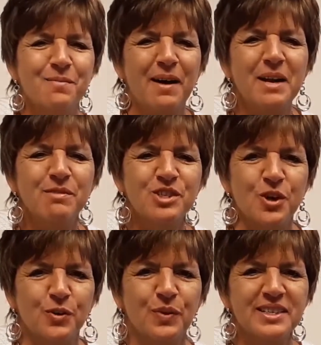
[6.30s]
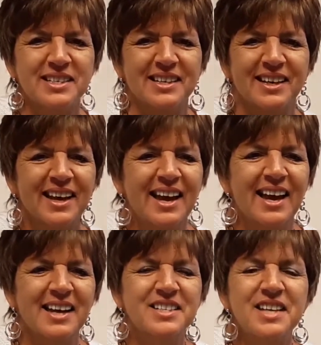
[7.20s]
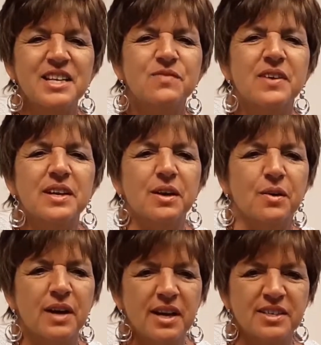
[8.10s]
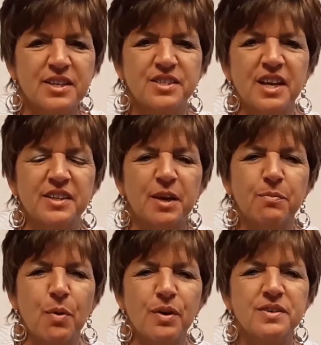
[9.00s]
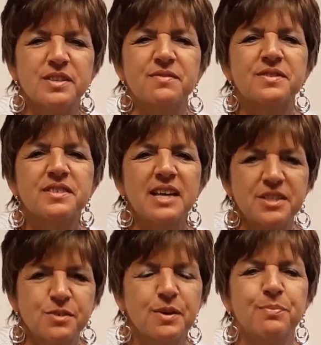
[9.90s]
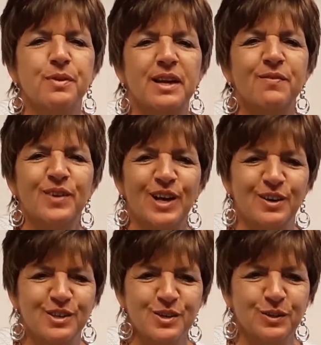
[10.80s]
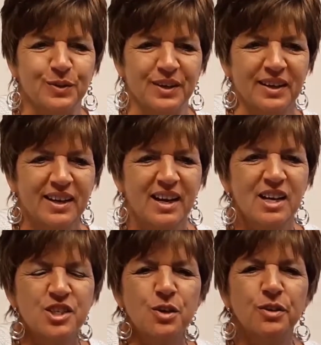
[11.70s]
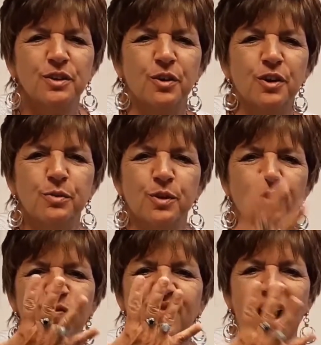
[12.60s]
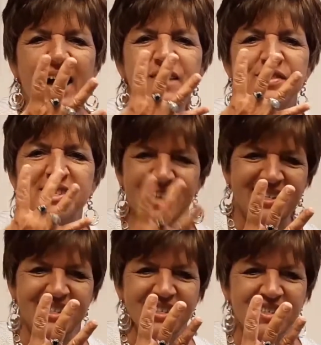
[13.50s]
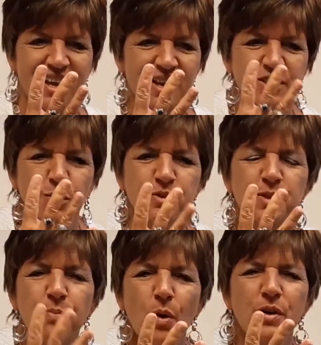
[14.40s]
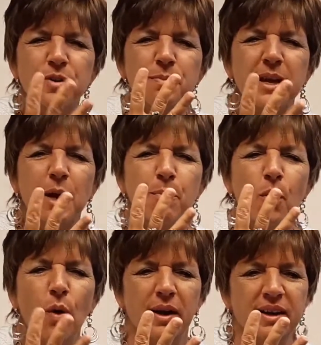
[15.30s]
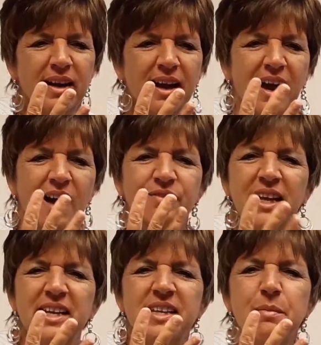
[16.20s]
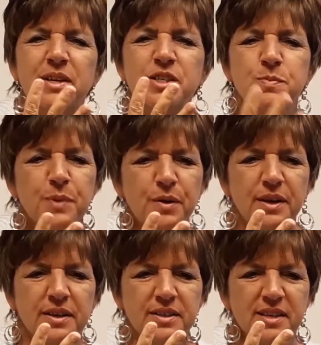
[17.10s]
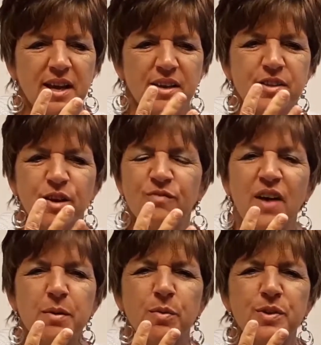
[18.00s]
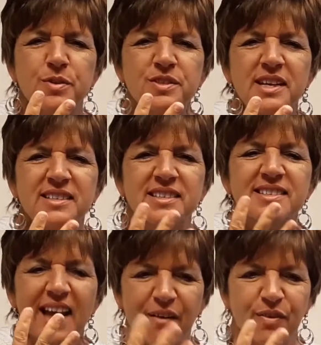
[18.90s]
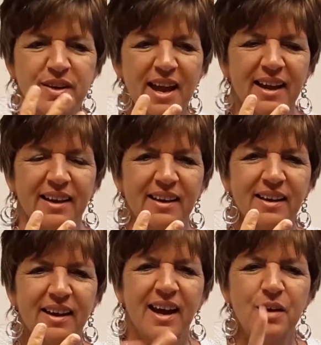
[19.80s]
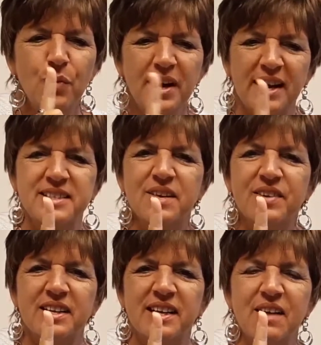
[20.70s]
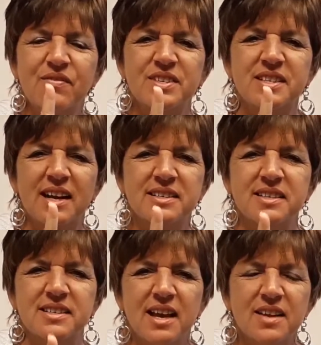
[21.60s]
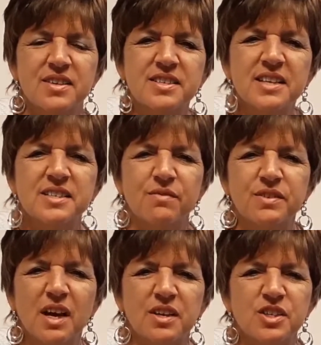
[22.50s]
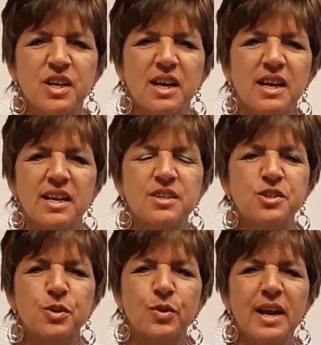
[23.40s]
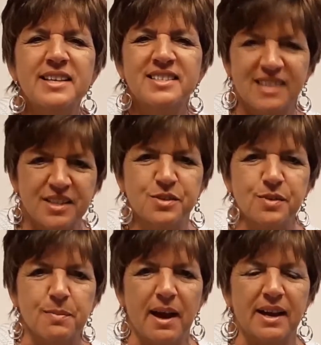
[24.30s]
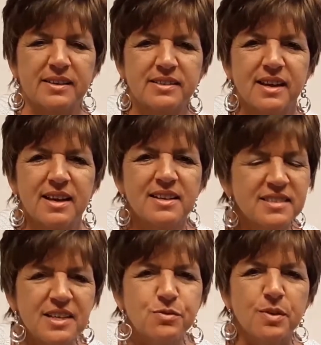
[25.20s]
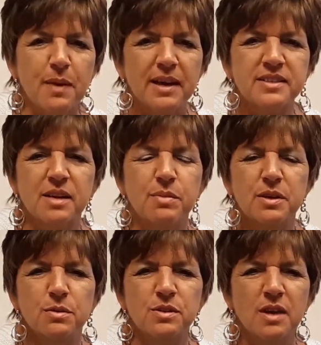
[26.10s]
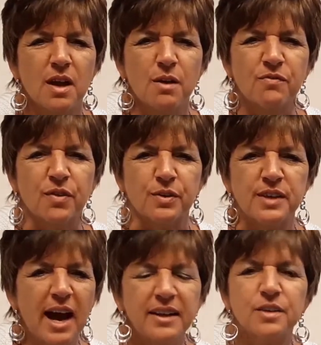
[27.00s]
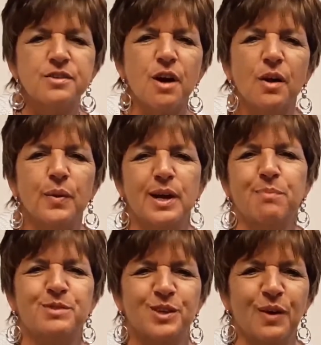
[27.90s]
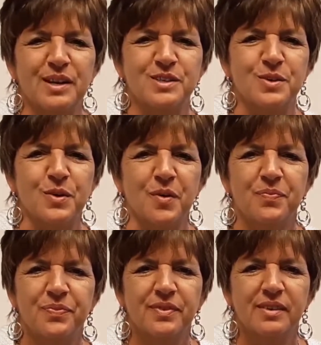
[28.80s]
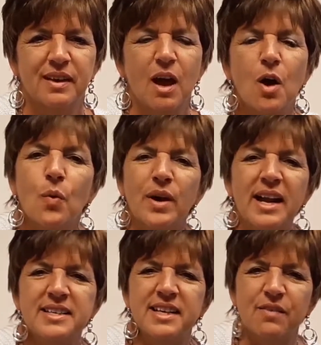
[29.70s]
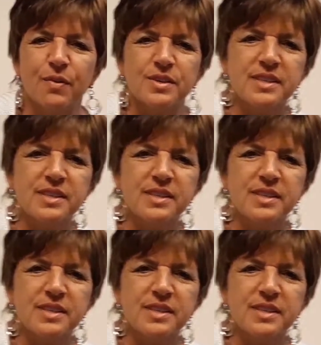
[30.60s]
My name is Joan Whitson, and today's video touches on the importance of sensory play for young children. Children learn through their five senses, so it's important to make a point of letting them experience their environment with their senses every day. And one activity that emphasizes the sense of touch is to create sensory bags. Sensory bags can be used for toddlers all the way up to grade school. One idea for a